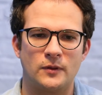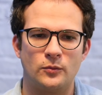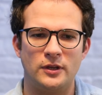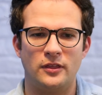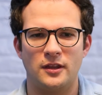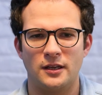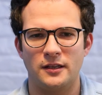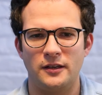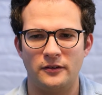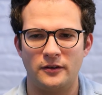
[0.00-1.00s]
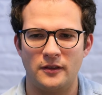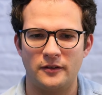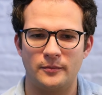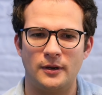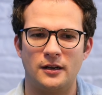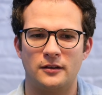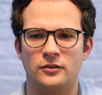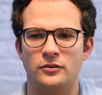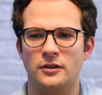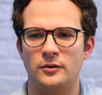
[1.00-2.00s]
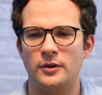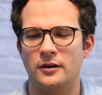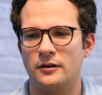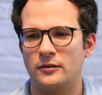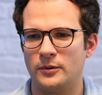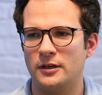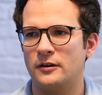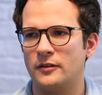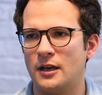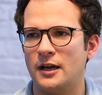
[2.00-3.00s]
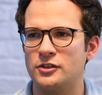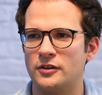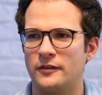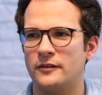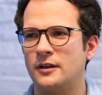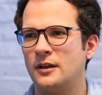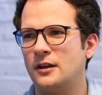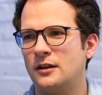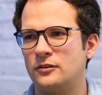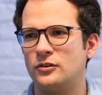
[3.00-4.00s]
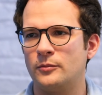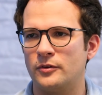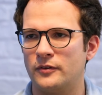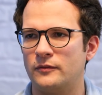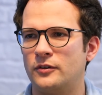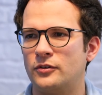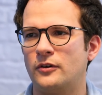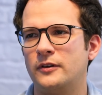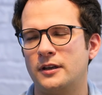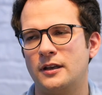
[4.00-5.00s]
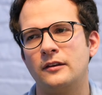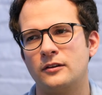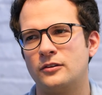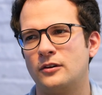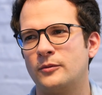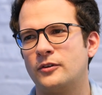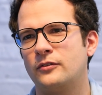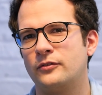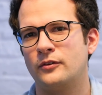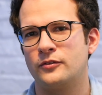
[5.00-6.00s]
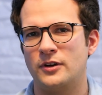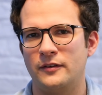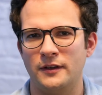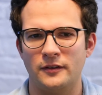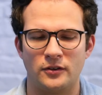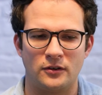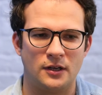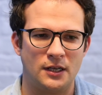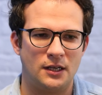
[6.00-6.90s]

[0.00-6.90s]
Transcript: we think here in this market currently we are the largest in terms of inventory and in terms of traffic. So